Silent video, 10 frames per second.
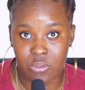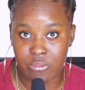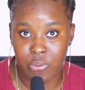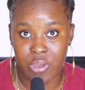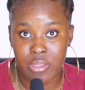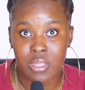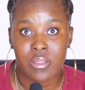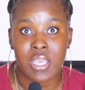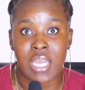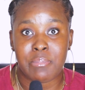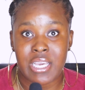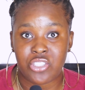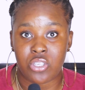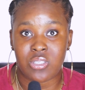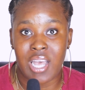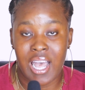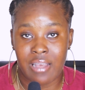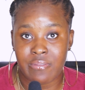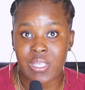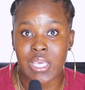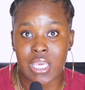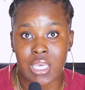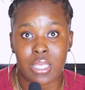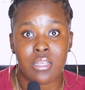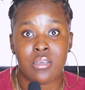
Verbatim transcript: forth, and make sure to have a